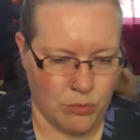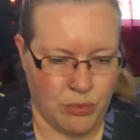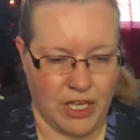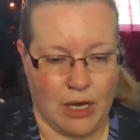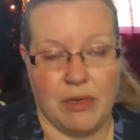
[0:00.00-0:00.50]

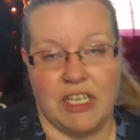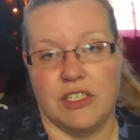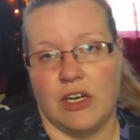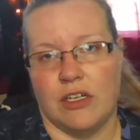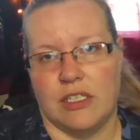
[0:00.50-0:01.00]
But yeah, my
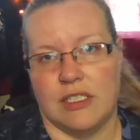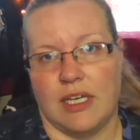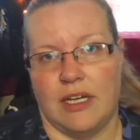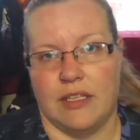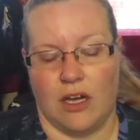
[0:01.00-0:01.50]
daughter
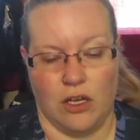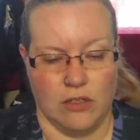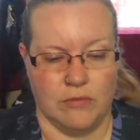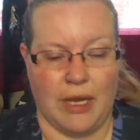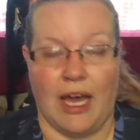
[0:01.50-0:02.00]
decided that all
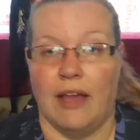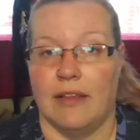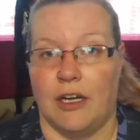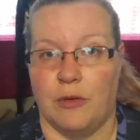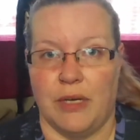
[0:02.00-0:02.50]
of my
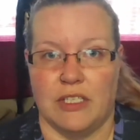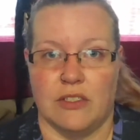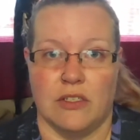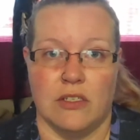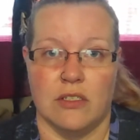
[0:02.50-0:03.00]
eyeliner
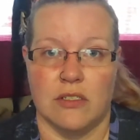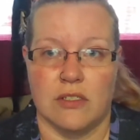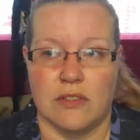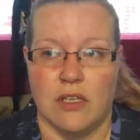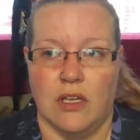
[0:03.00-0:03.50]

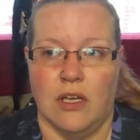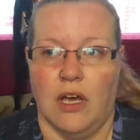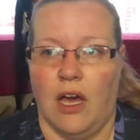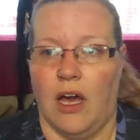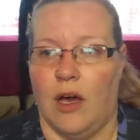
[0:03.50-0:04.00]
pencils
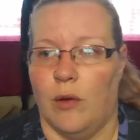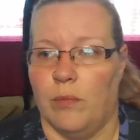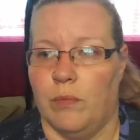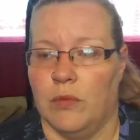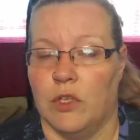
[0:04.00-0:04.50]

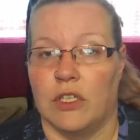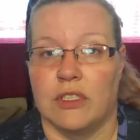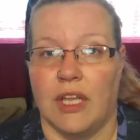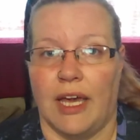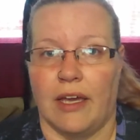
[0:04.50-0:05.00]
um,
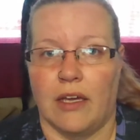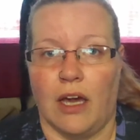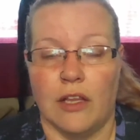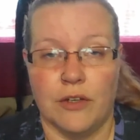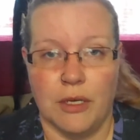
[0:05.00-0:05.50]
looked like
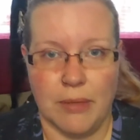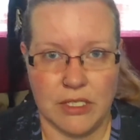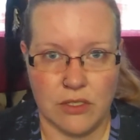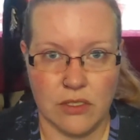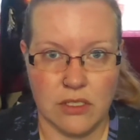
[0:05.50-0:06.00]
coloring
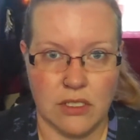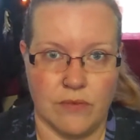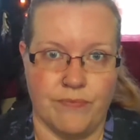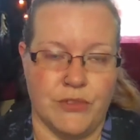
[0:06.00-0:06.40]
pencils.